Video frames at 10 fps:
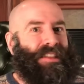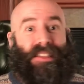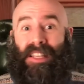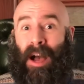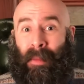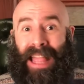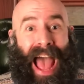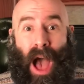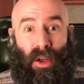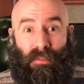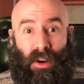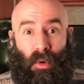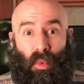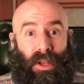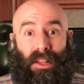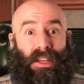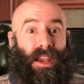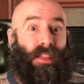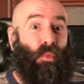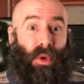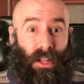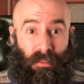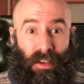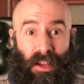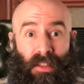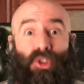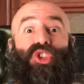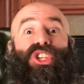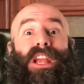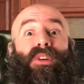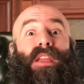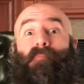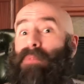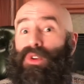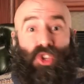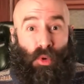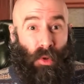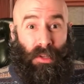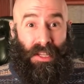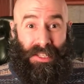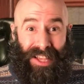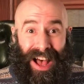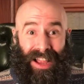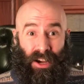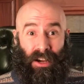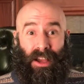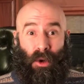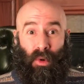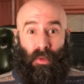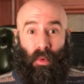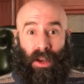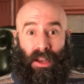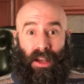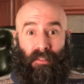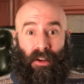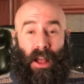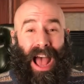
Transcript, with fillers: this coming out of our will and into the will of another, sharing mutual desire with one another.